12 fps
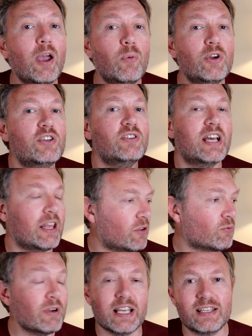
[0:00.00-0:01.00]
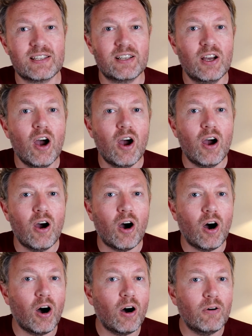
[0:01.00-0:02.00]
would you take the risk
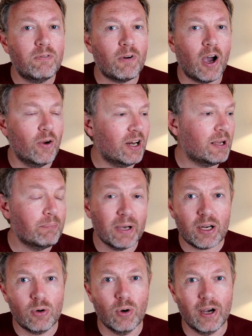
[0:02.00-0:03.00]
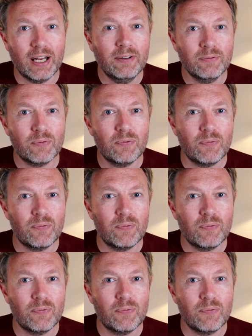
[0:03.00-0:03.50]
of owning Bitcoin,